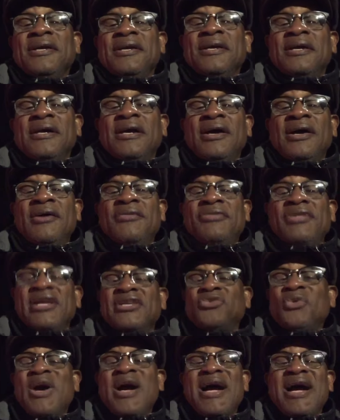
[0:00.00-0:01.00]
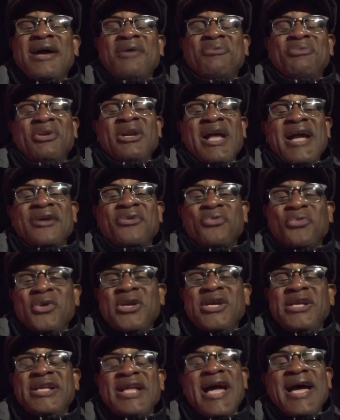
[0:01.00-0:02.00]
That's why when I
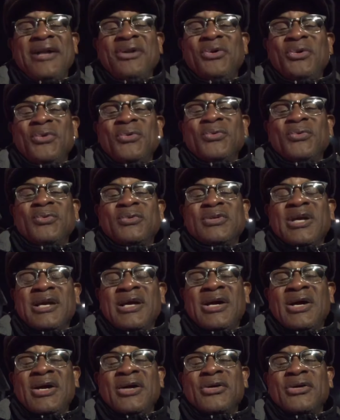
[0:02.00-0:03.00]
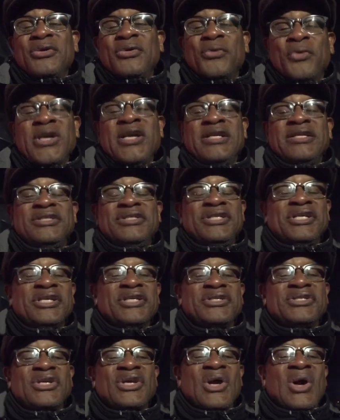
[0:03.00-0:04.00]
greet, I don't greet
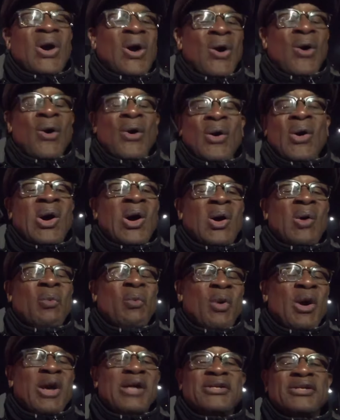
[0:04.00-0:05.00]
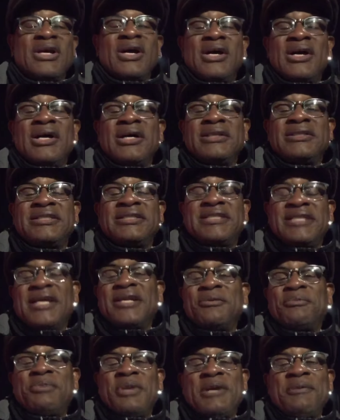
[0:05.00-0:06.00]
just all, one
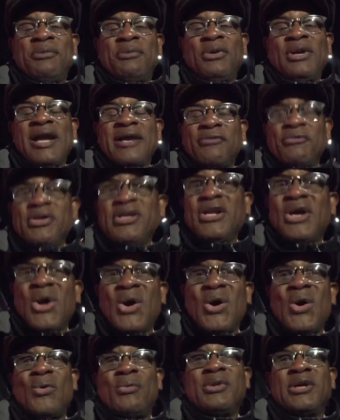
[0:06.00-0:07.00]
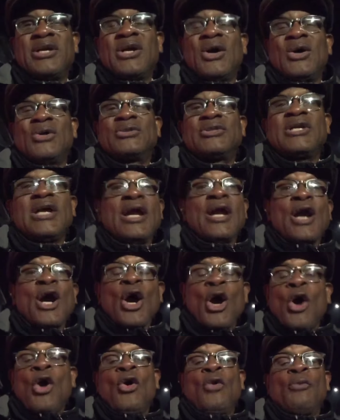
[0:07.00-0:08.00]
set of people. I greet all, because
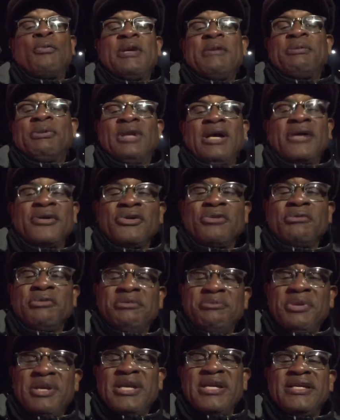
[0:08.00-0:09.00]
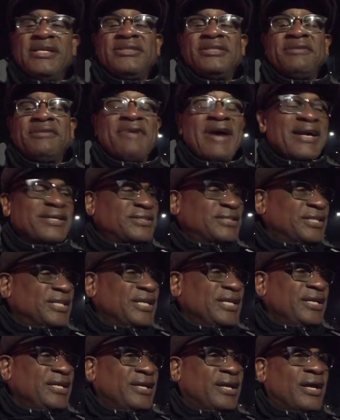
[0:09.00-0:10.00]
all people are human beings. If I
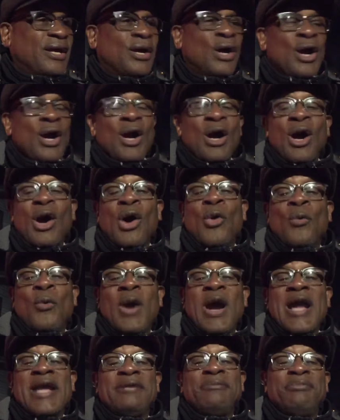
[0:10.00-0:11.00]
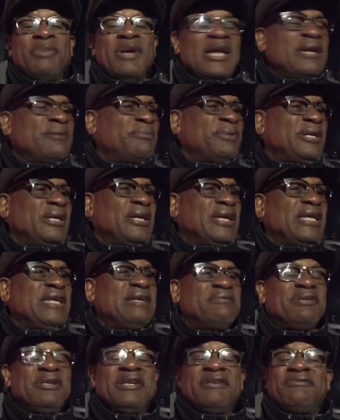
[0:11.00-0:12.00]
seen a white baby,
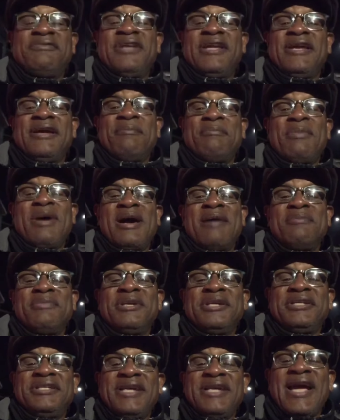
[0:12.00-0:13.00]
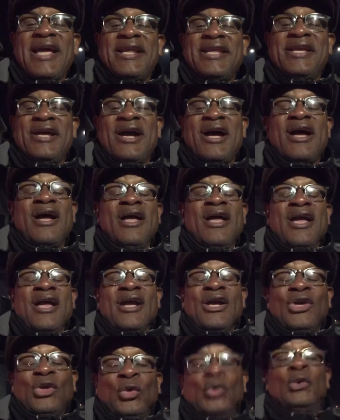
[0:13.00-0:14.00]
even if their mama and daddy are
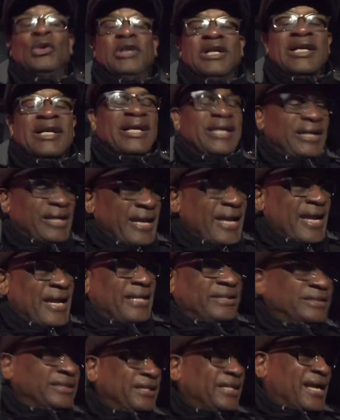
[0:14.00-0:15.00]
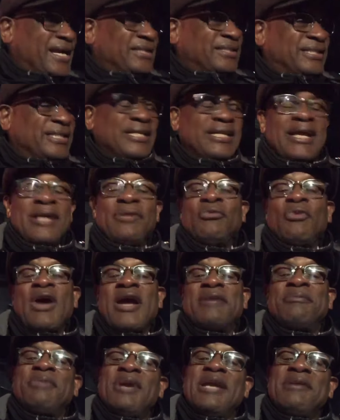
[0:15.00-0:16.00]
Ku Klux Klan's, and I see that
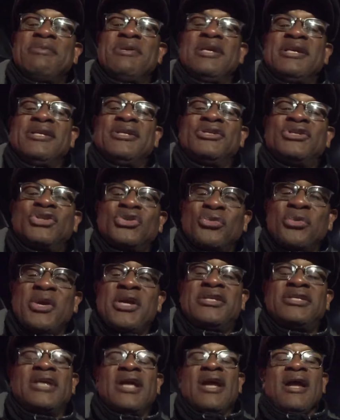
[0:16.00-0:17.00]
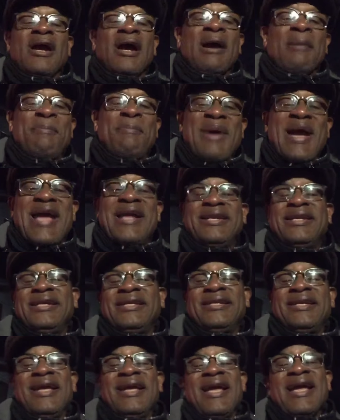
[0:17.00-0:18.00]
white baby in the streets, a
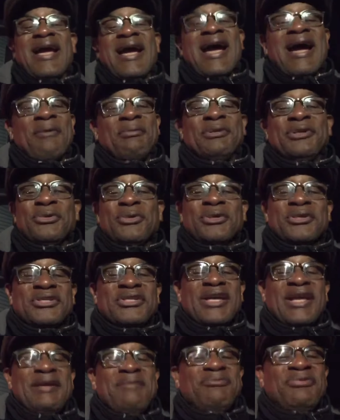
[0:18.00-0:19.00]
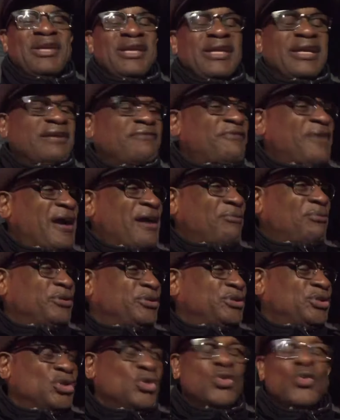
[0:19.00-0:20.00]
bandit, I would do the same thing if I
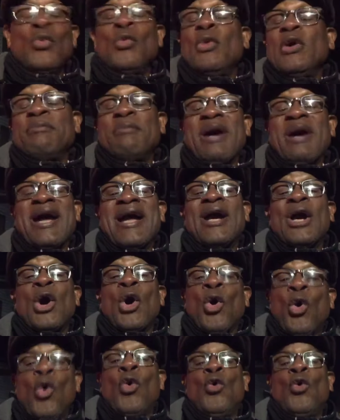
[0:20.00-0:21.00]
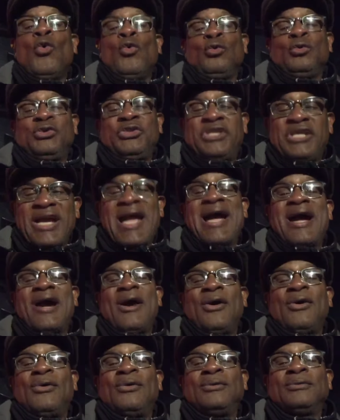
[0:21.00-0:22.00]
would do with my own child.
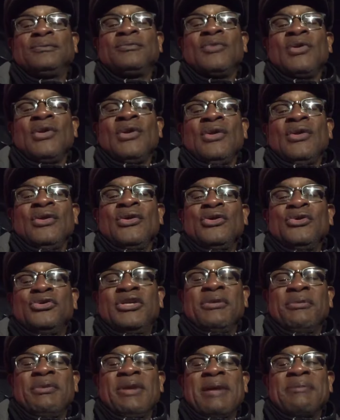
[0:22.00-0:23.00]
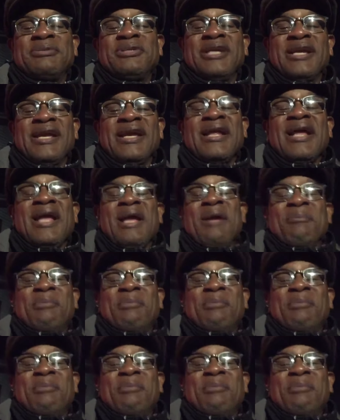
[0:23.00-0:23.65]
You see what I'm saying?